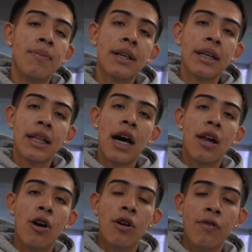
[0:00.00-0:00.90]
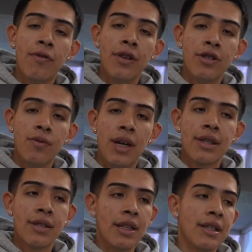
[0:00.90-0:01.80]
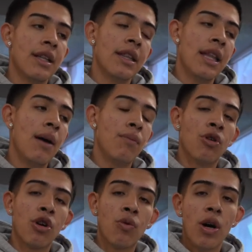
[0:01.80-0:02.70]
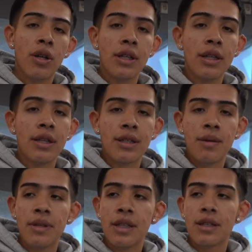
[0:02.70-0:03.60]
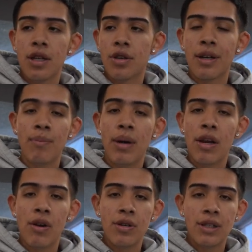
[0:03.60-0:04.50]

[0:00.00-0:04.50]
to be a lot harder for it to rust, and it's a lot more quality than some of these other competitors